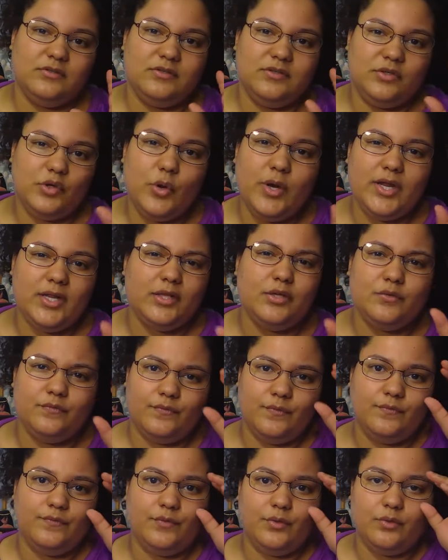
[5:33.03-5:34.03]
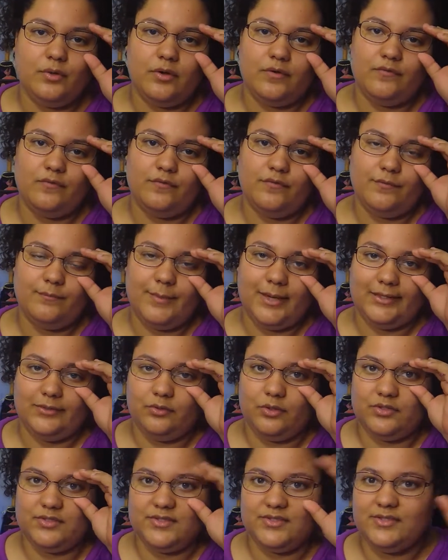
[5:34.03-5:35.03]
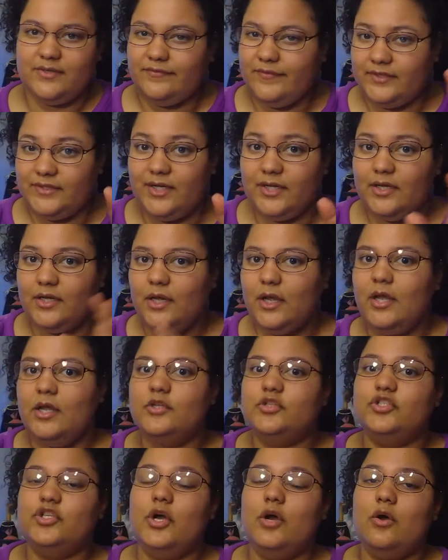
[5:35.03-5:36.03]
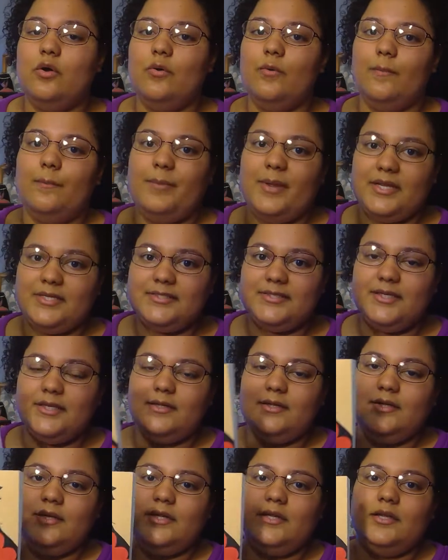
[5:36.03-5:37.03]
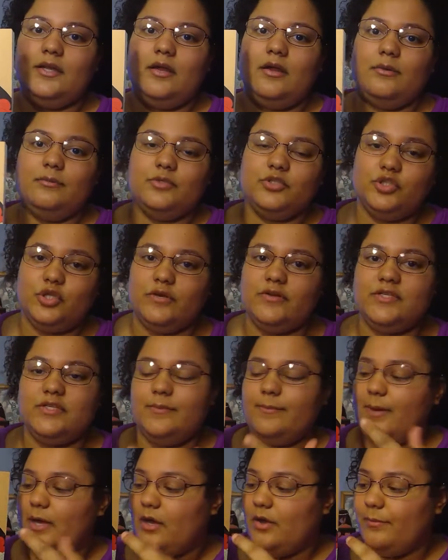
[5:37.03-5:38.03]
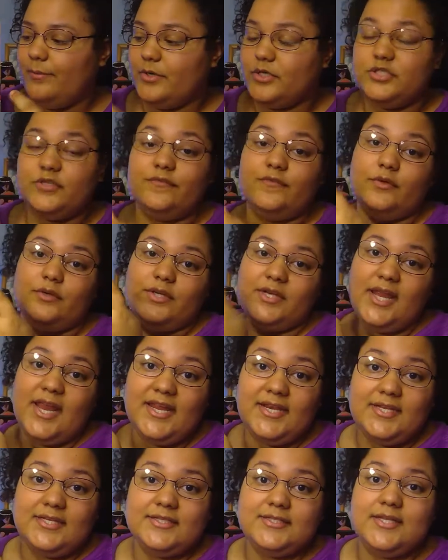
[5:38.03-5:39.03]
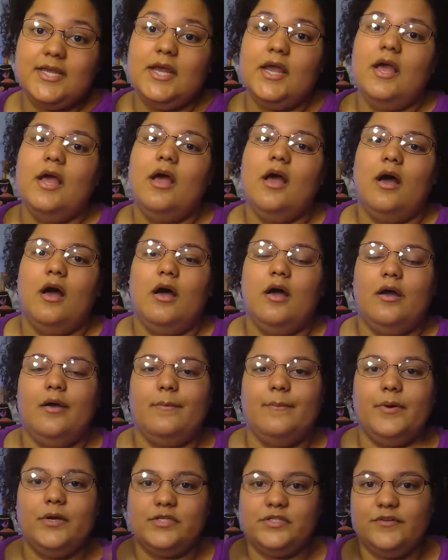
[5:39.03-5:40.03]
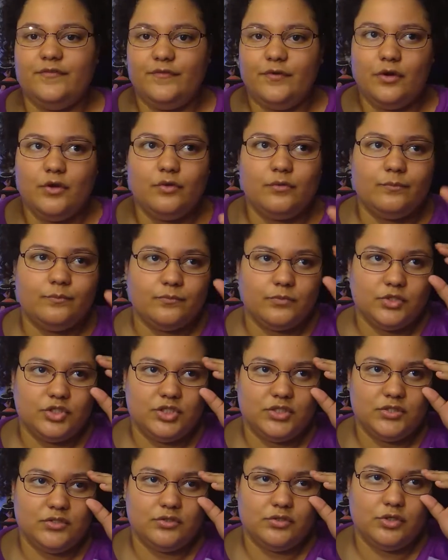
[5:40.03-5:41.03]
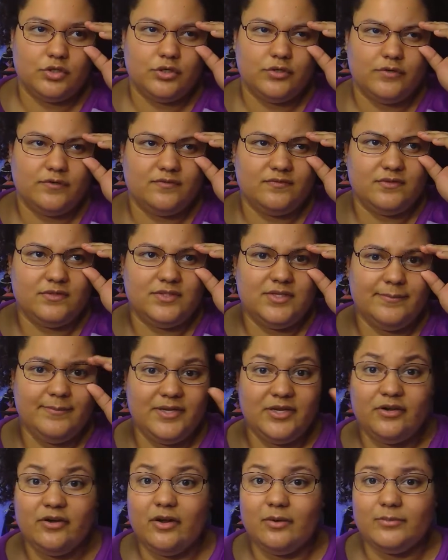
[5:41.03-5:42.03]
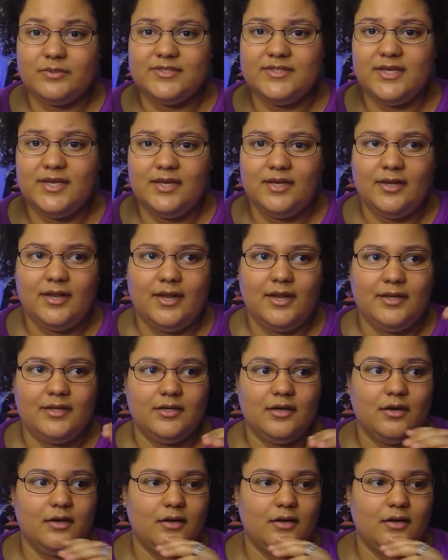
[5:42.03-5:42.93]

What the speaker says: quick little review of my thoughts and stuff like that. So basically, the story is about Persephone and Hades. Persephone, she's the daughter of Demeter, I would say, and